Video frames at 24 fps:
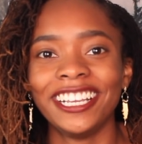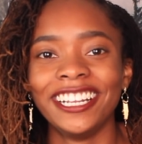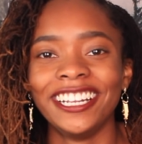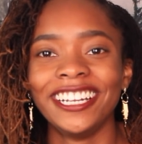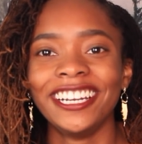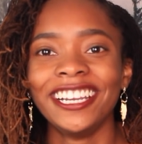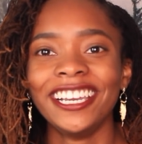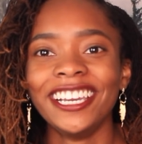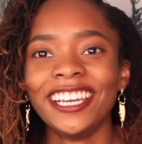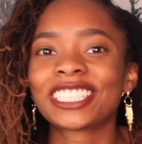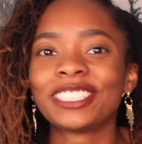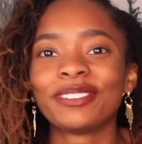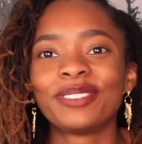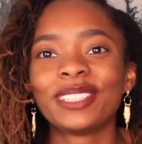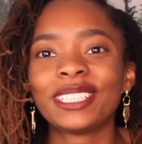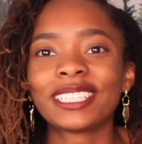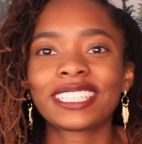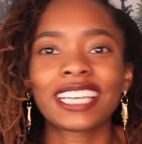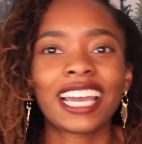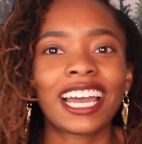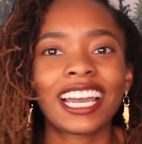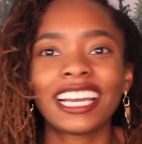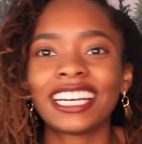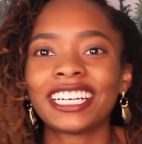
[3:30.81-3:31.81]
It can be
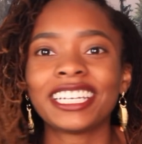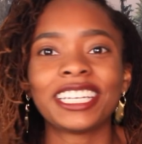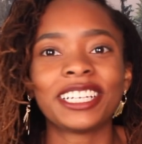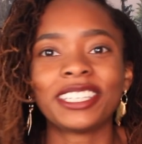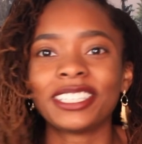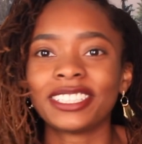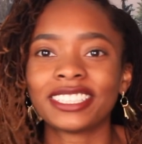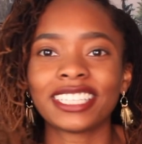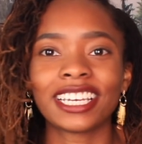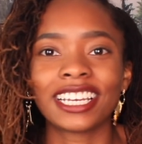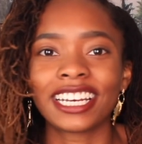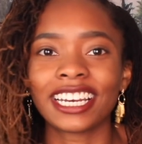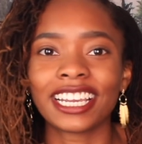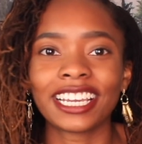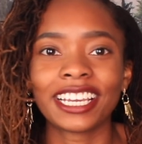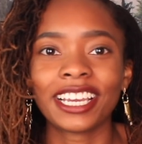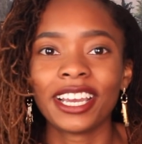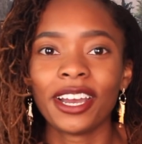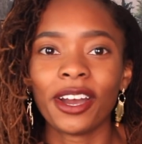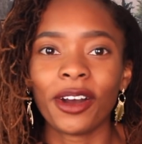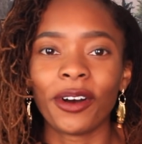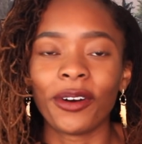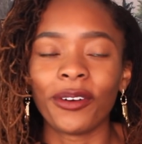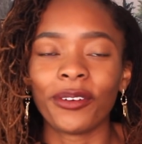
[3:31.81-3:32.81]
kind of
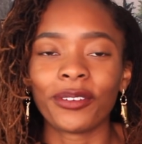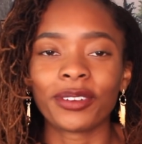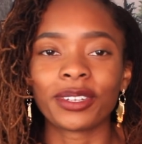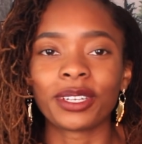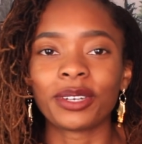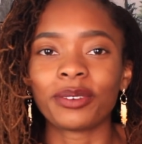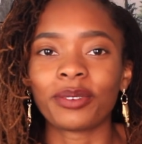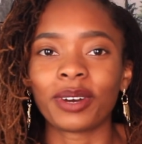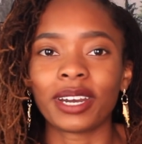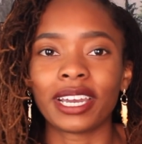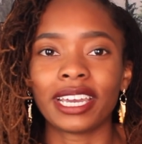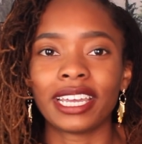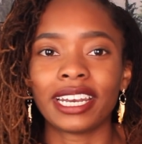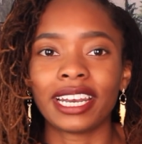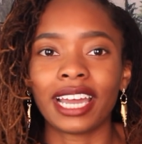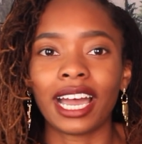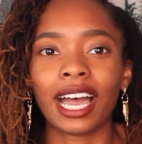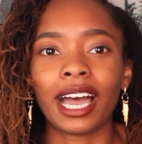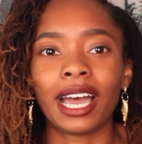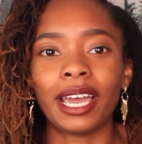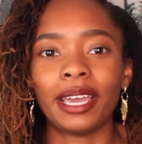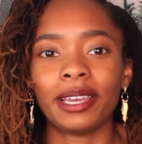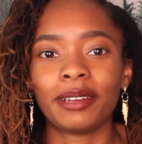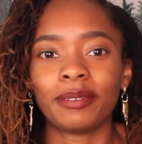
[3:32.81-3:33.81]
irritating only when
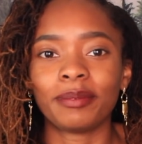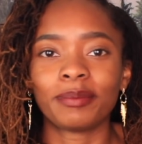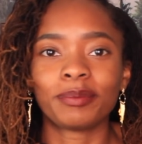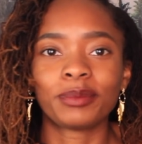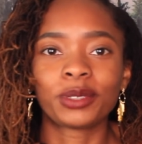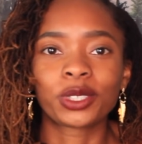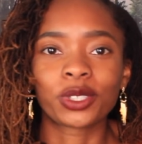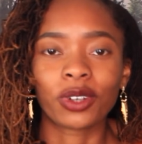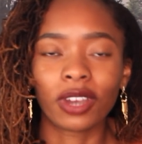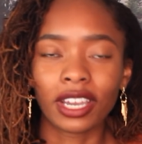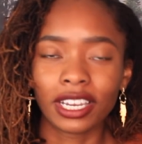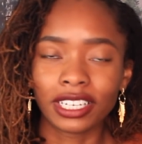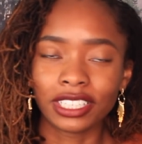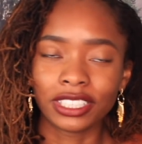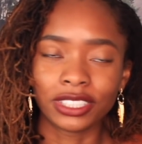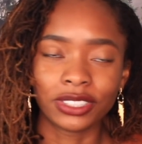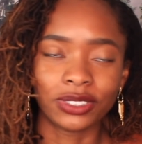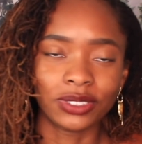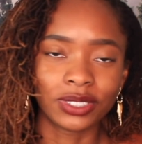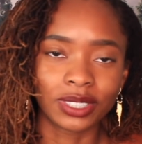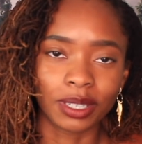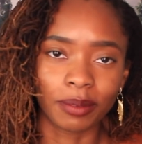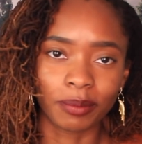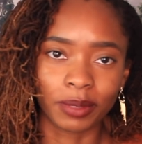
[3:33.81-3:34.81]
I'm trying to
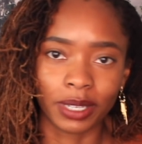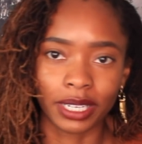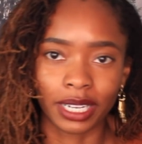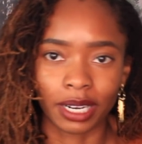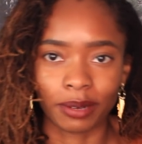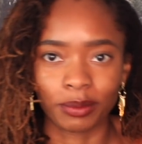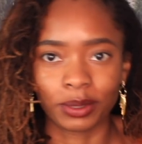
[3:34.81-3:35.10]
do something,